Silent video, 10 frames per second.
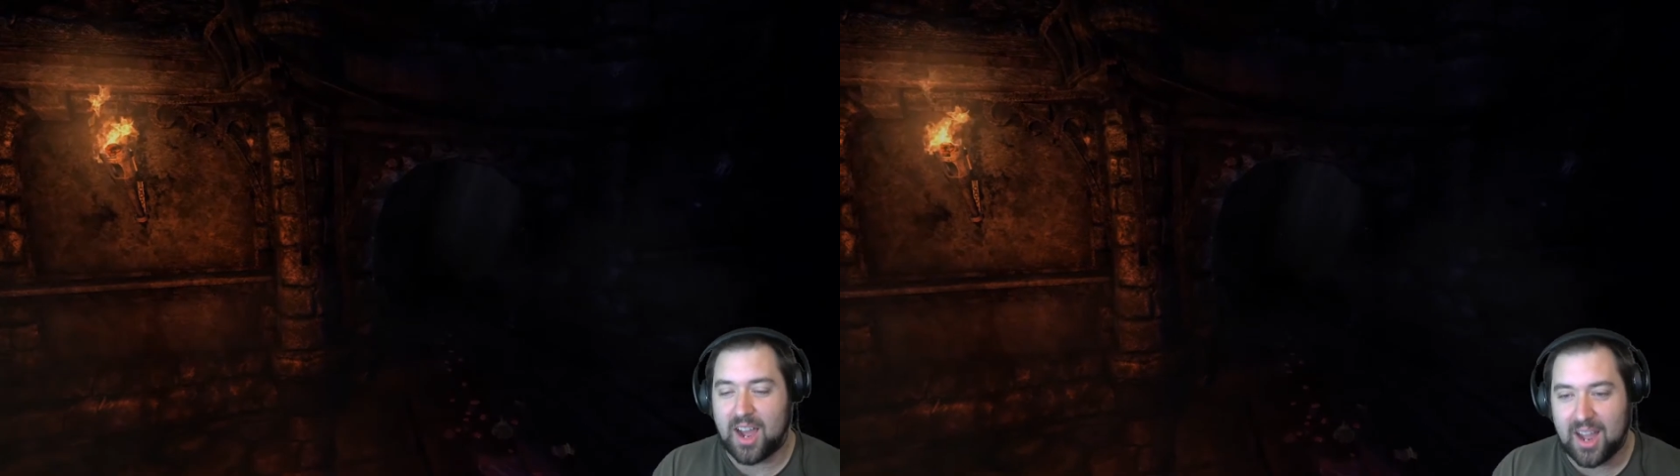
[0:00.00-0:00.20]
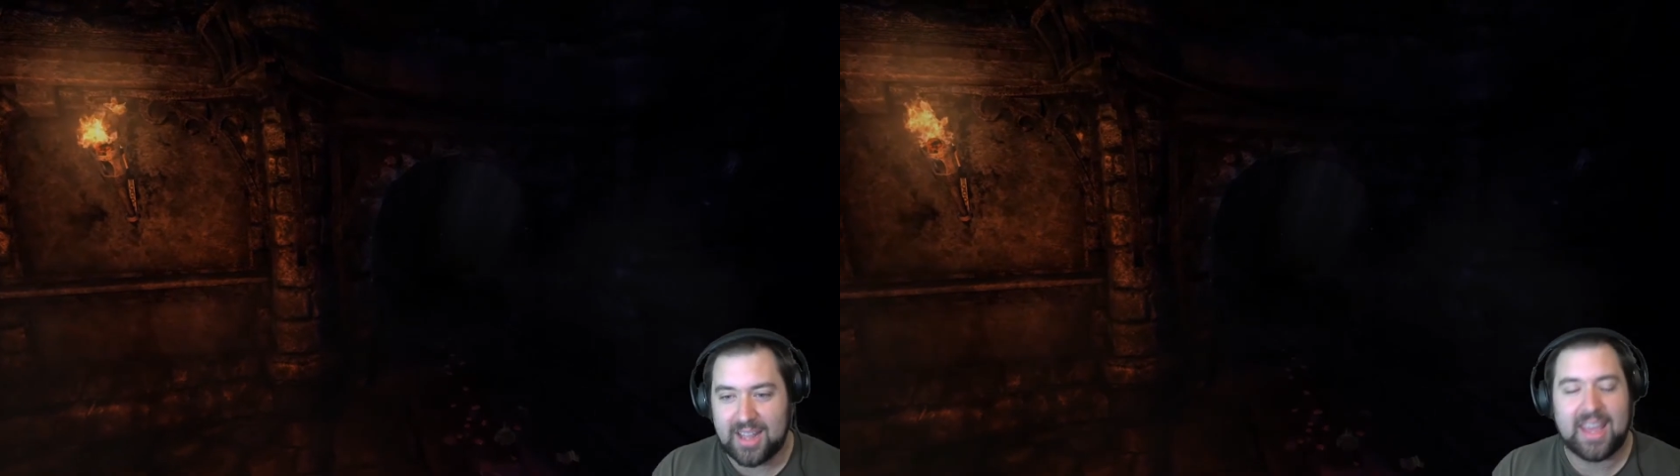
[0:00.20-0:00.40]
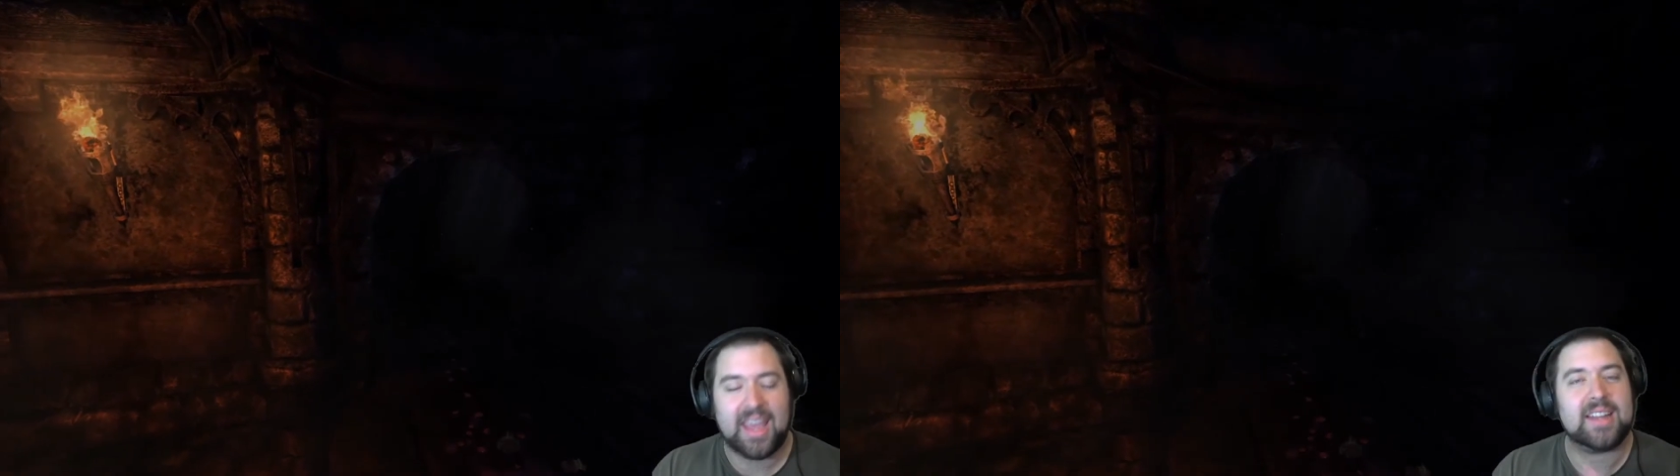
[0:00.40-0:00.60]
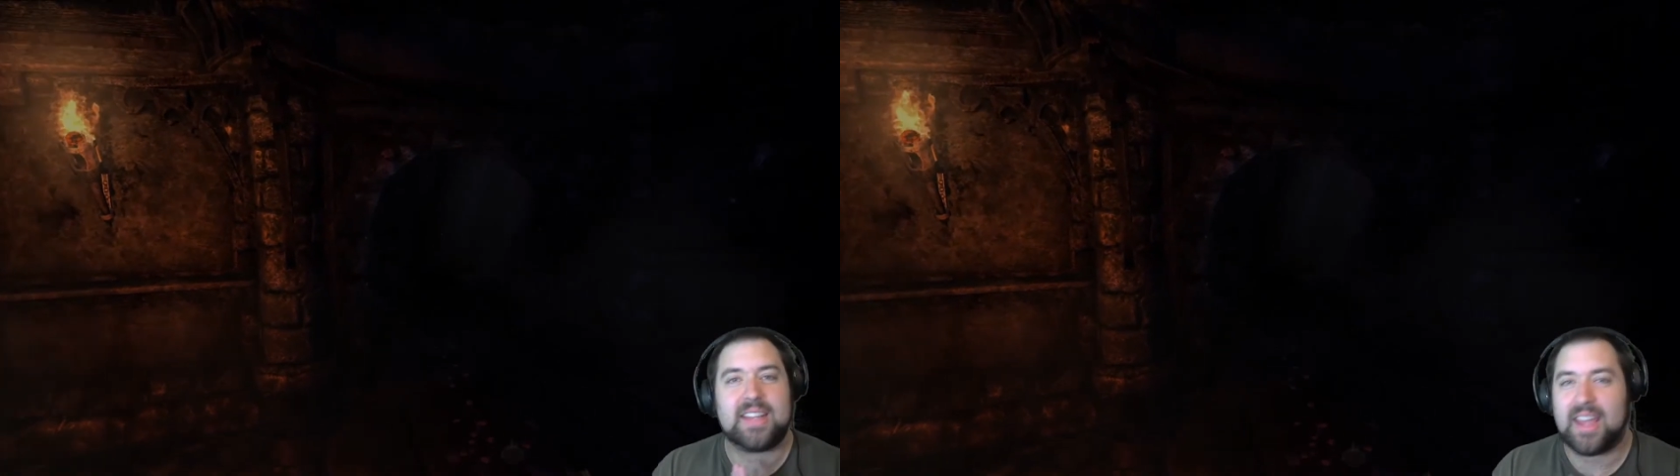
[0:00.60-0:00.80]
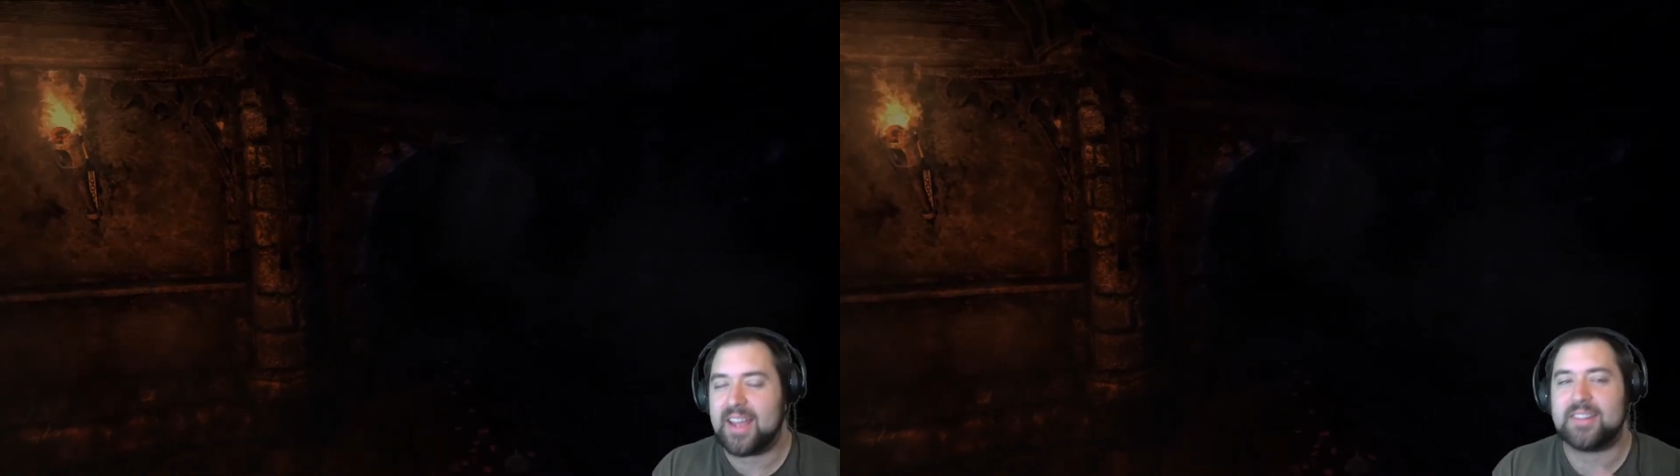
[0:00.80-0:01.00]
I can't
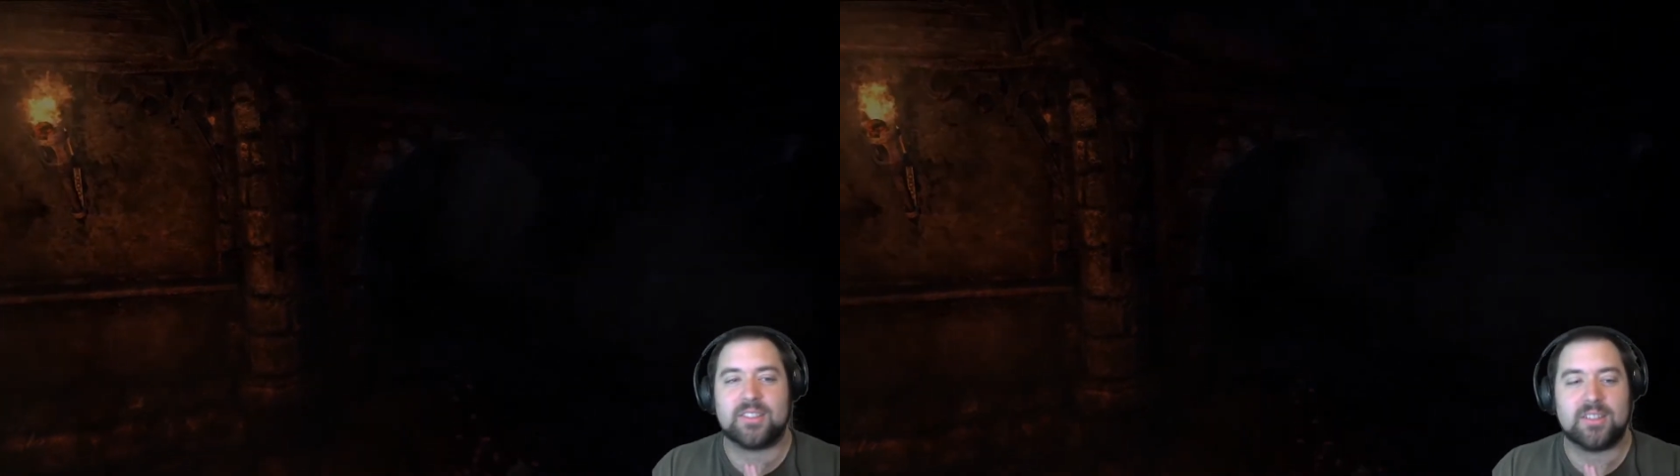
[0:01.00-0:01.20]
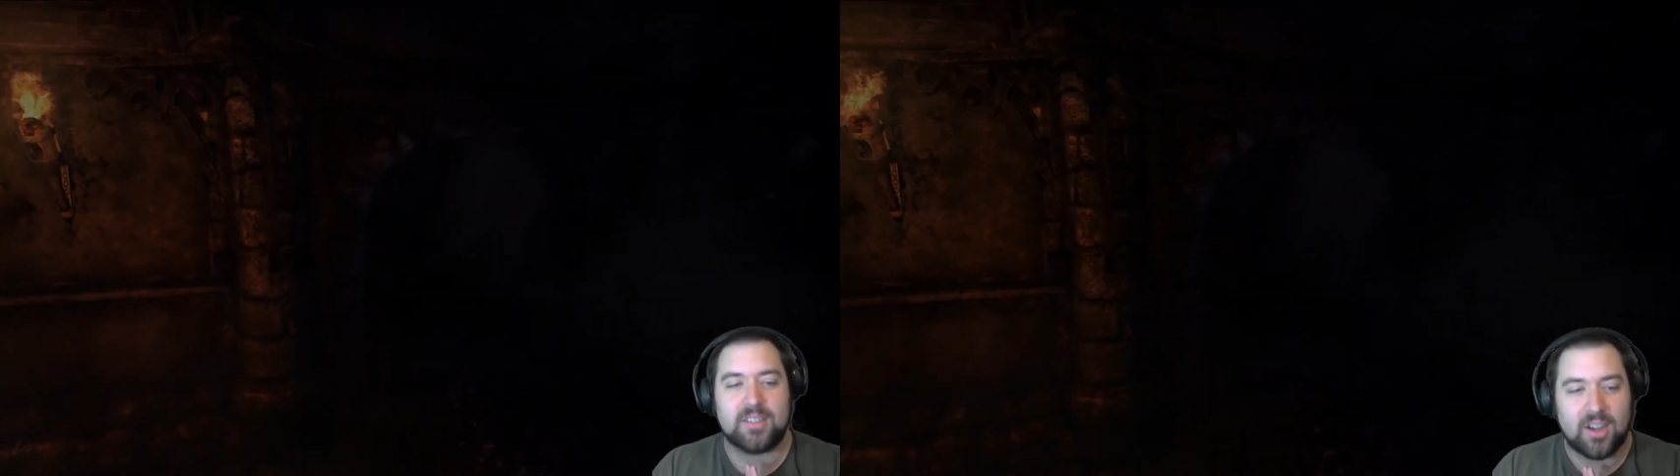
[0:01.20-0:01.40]
handle